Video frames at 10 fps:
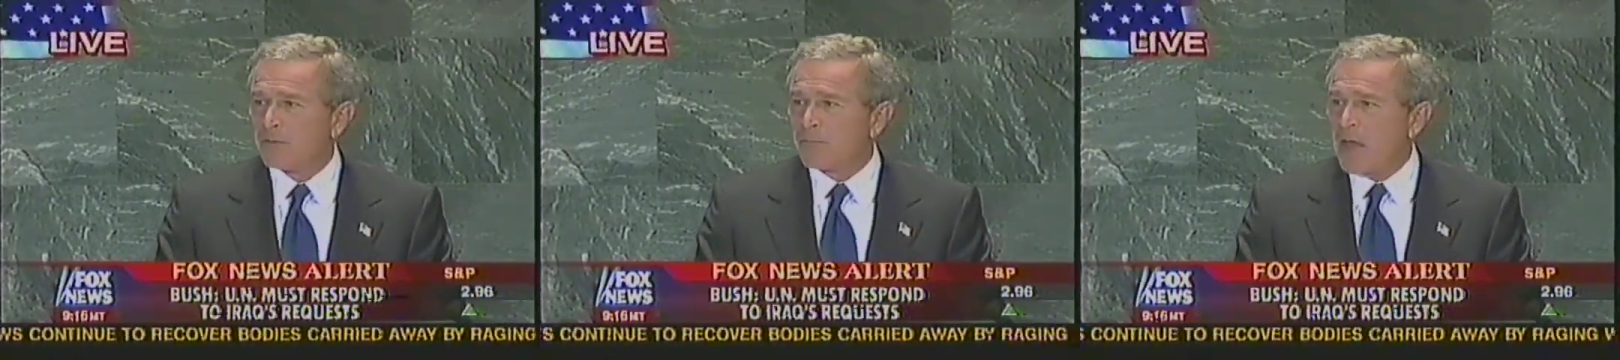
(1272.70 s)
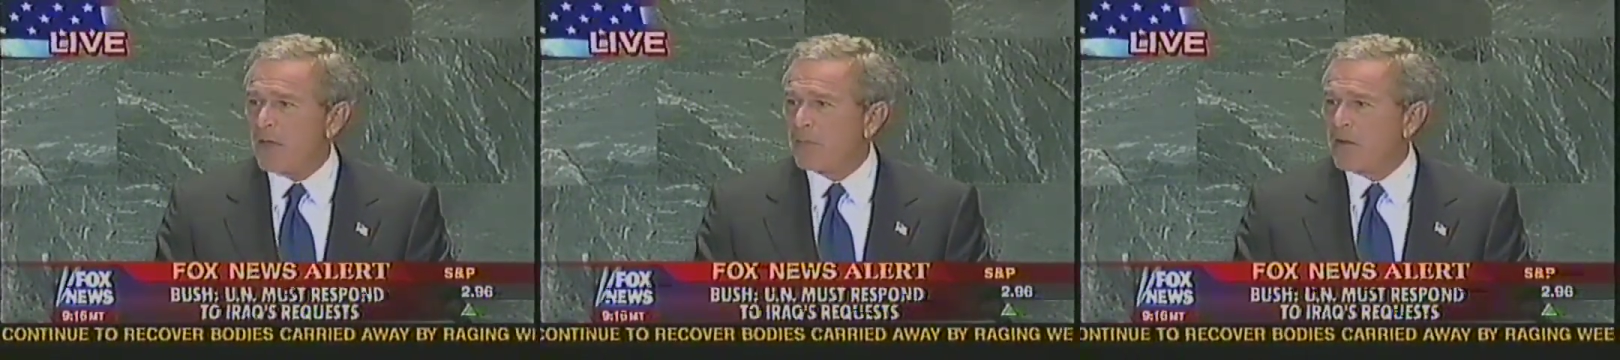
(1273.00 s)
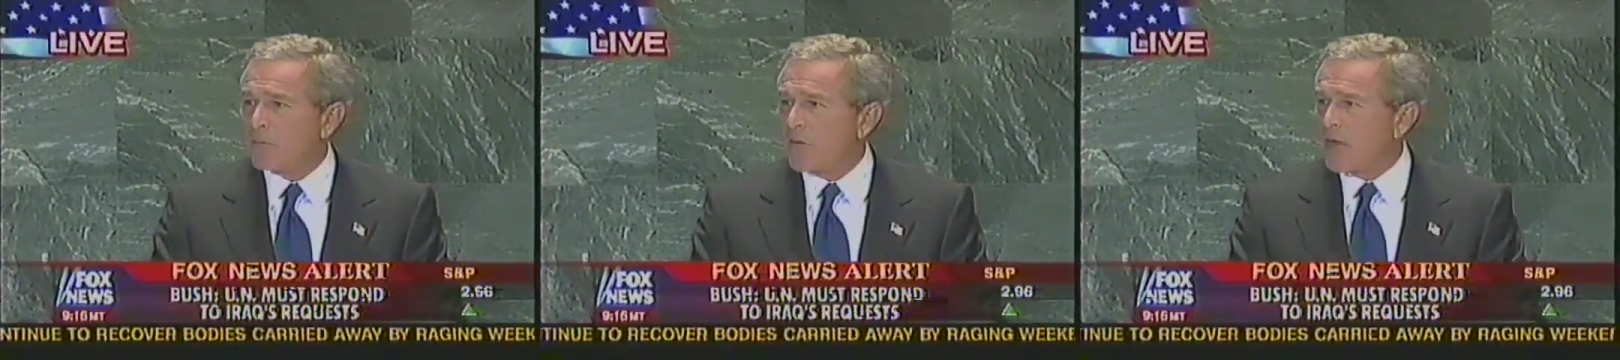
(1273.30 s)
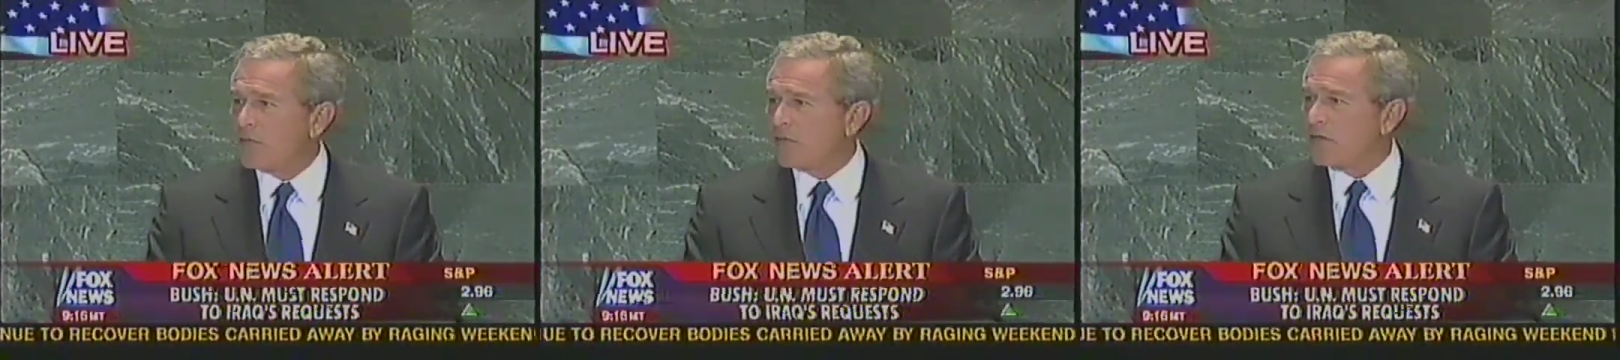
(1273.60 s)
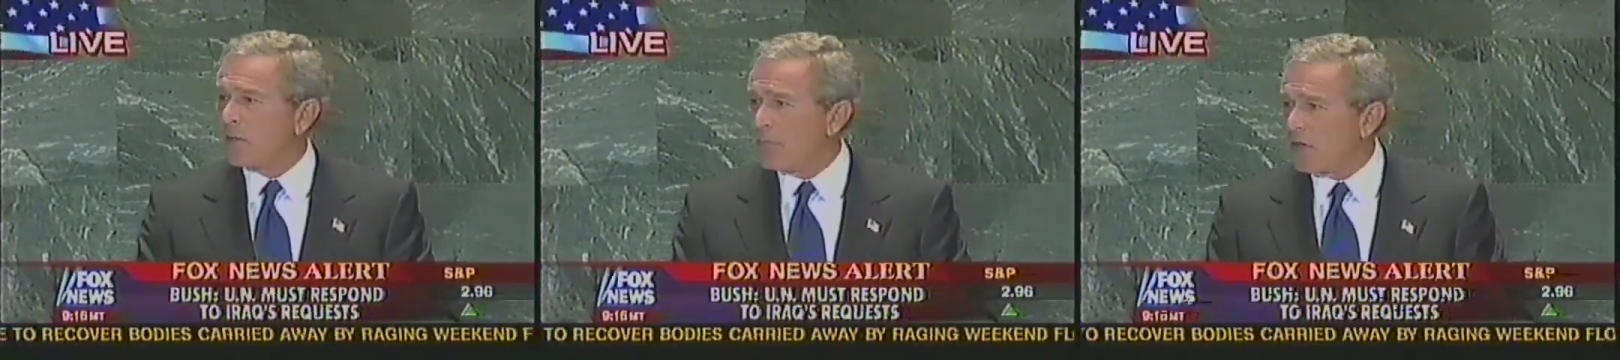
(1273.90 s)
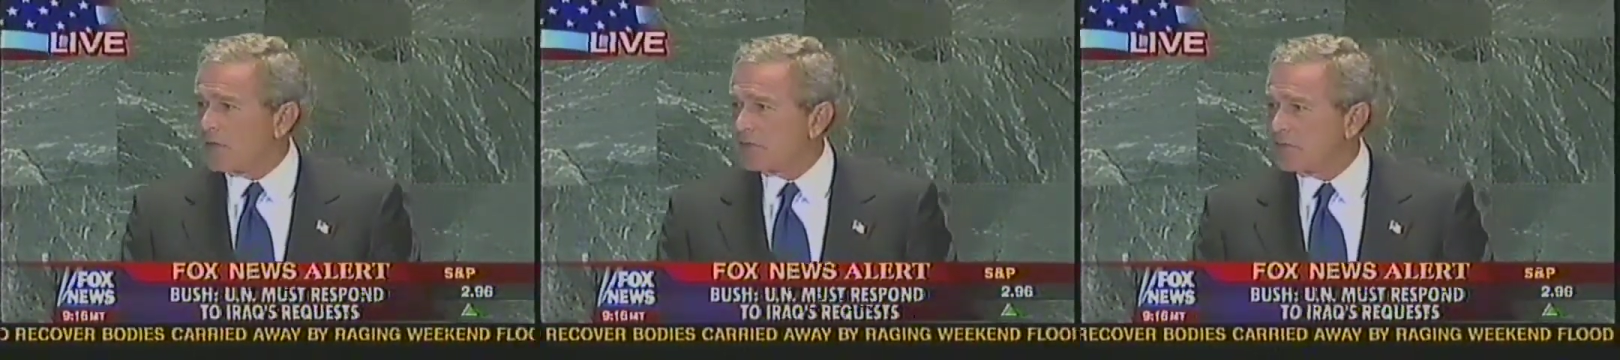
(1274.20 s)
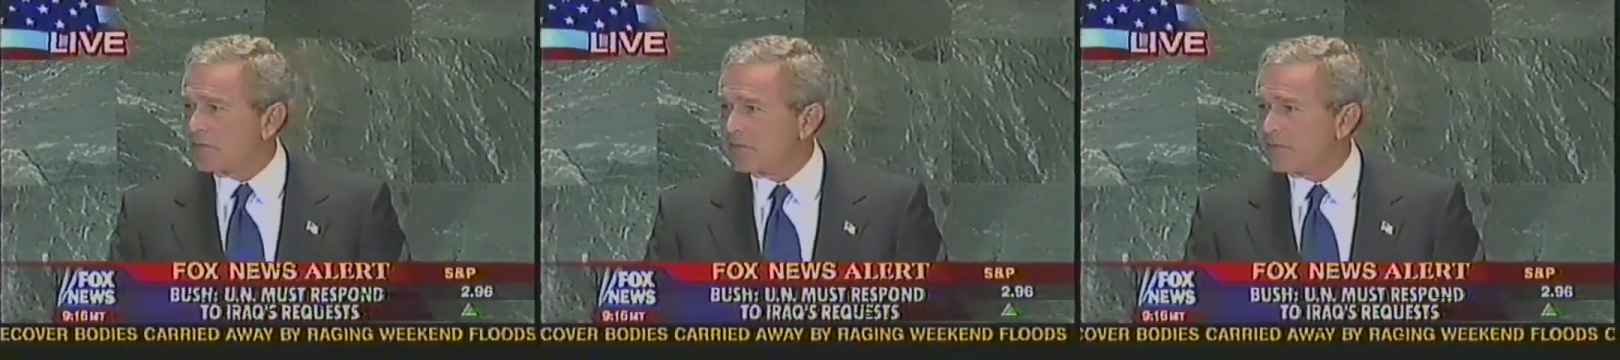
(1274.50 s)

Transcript: paid by the bravest among us.